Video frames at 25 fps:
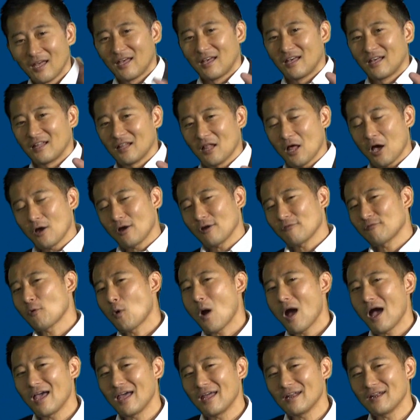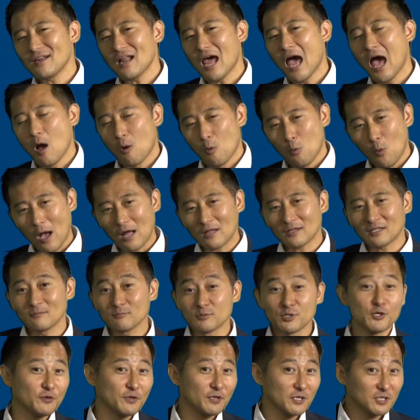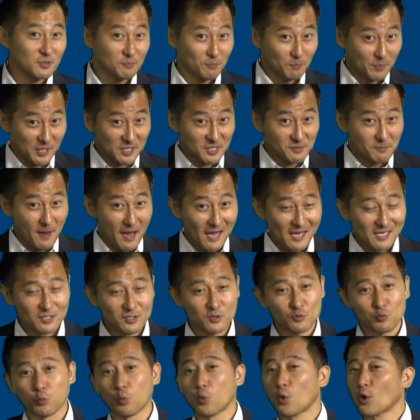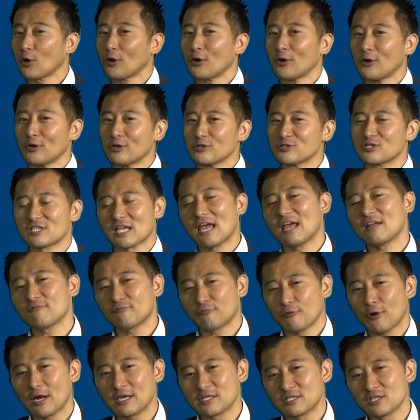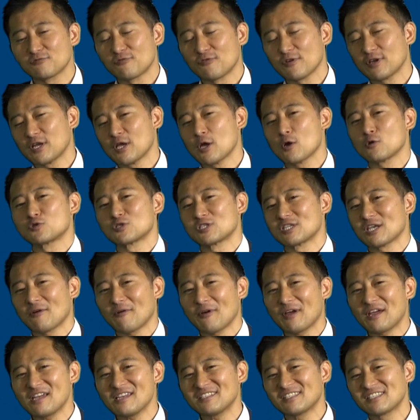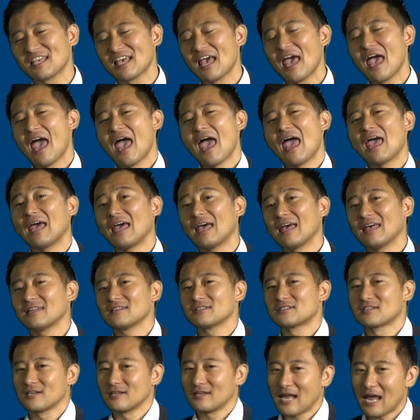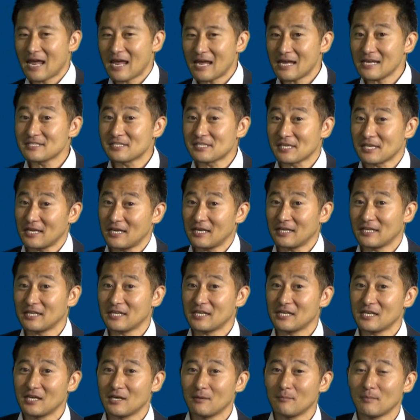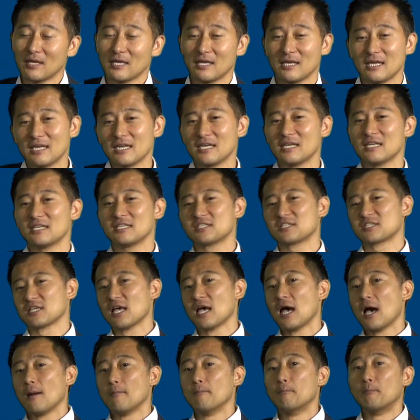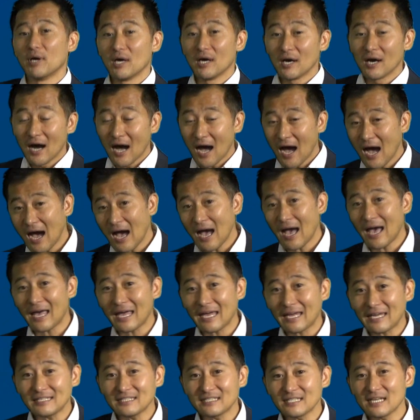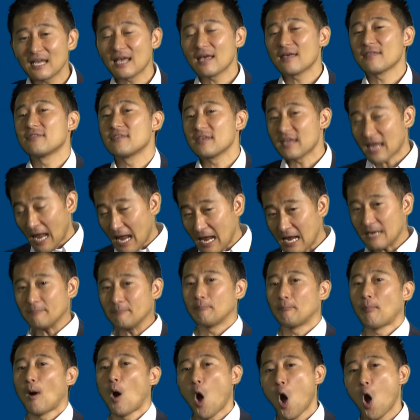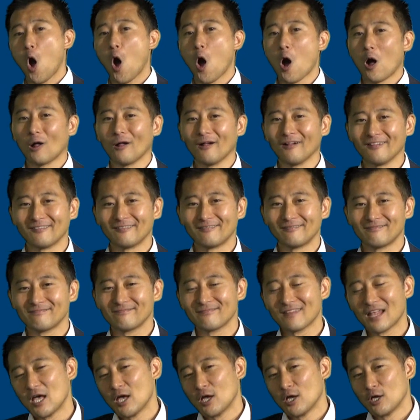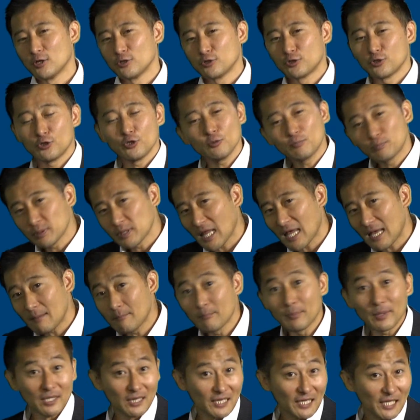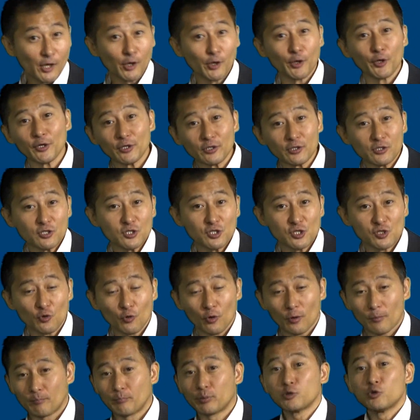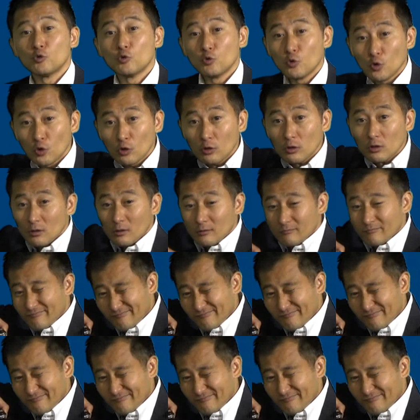Hello everyone, welcome to this BizMates Words and Phrases video series, and today's idiom is behind the 8 ball. Do you play billiards or pool?